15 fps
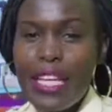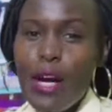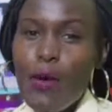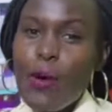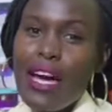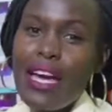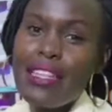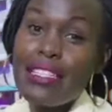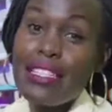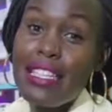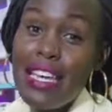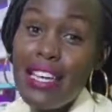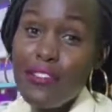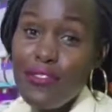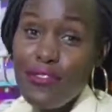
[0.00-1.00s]
Be aware
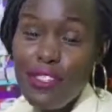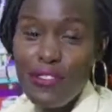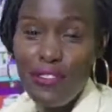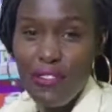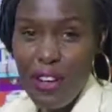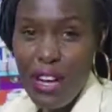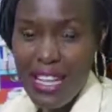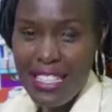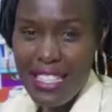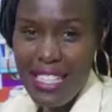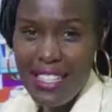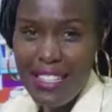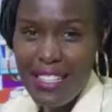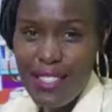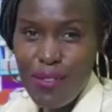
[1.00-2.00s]
that every
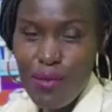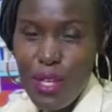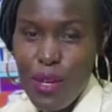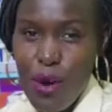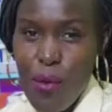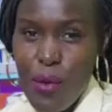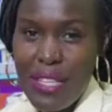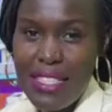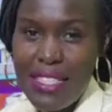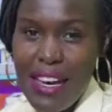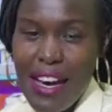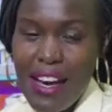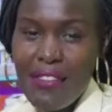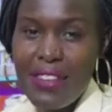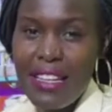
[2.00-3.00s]
Fridays we
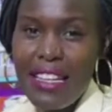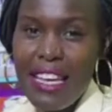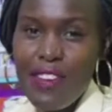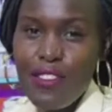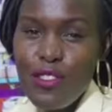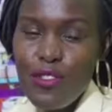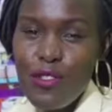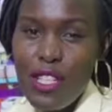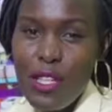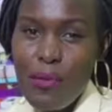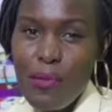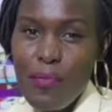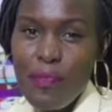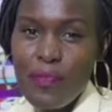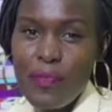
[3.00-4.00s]
always have a live
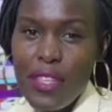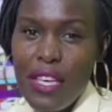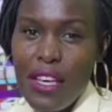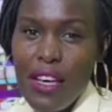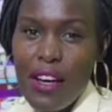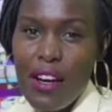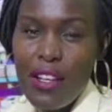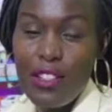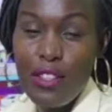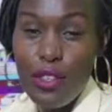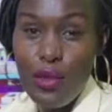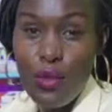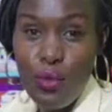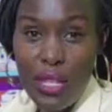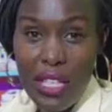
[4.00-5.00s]
stream at
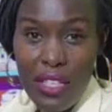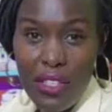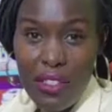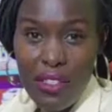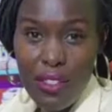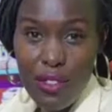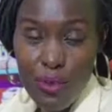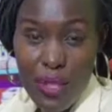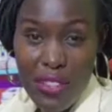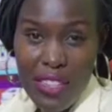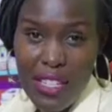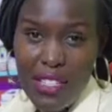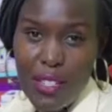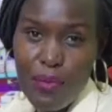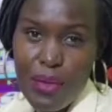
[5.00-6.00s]

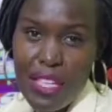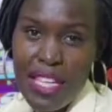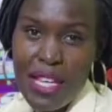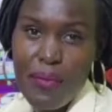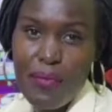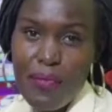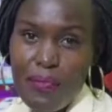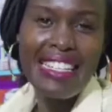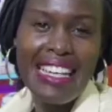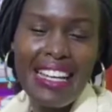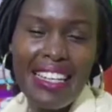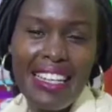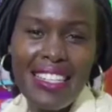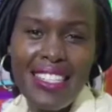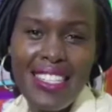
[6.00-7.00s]
3:30 p.m.
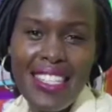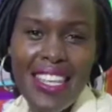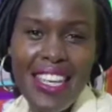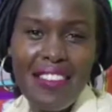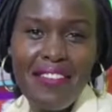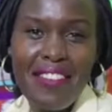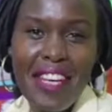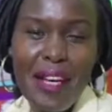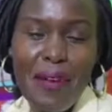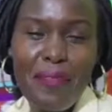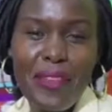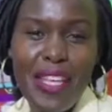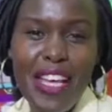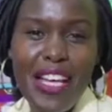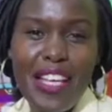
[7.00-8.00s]
Galaxy
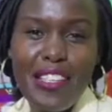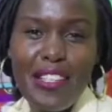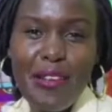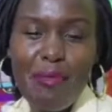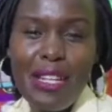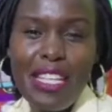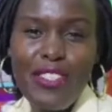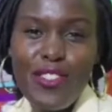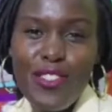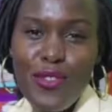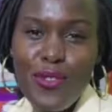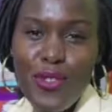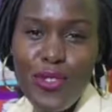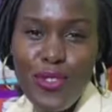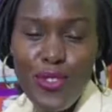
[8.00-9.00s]
FM. So please
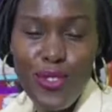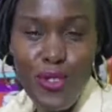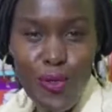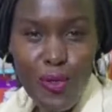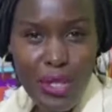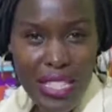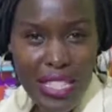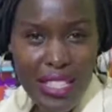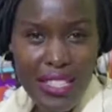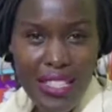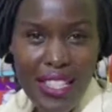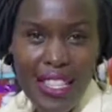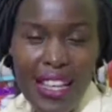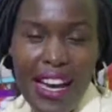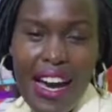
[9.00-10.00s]
do tune
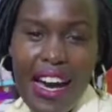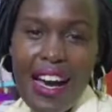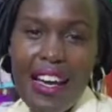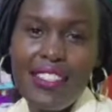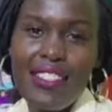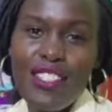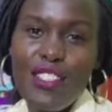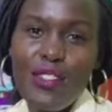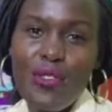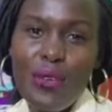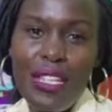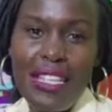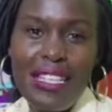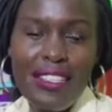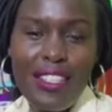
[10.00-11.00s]
in
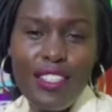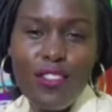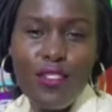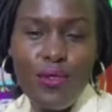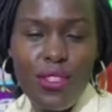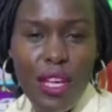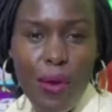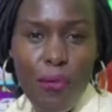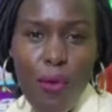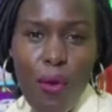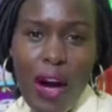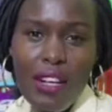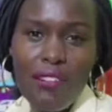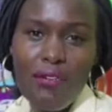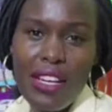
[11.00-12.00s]
and listen to
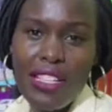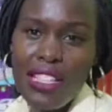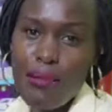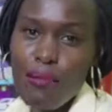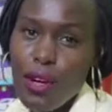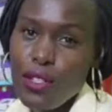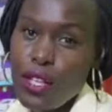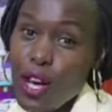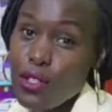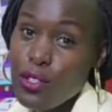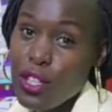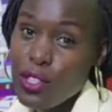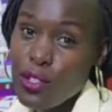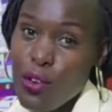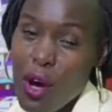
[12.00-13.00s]
some more advice about
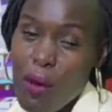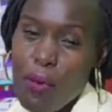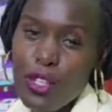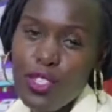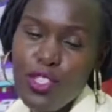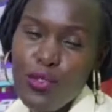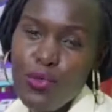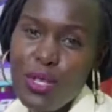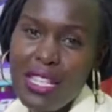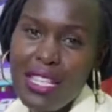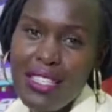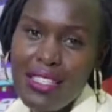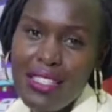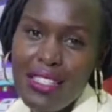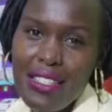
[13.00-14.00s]
how you can go about your
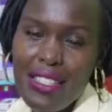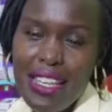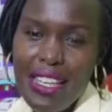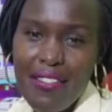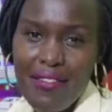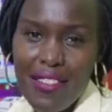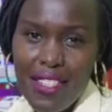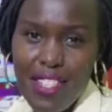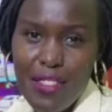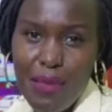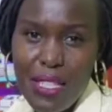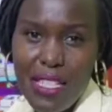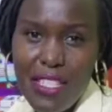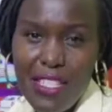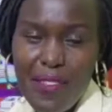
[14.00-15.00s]
real estate
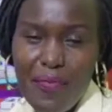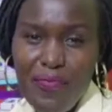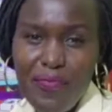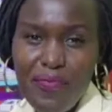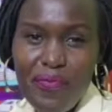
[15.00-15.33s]
investment.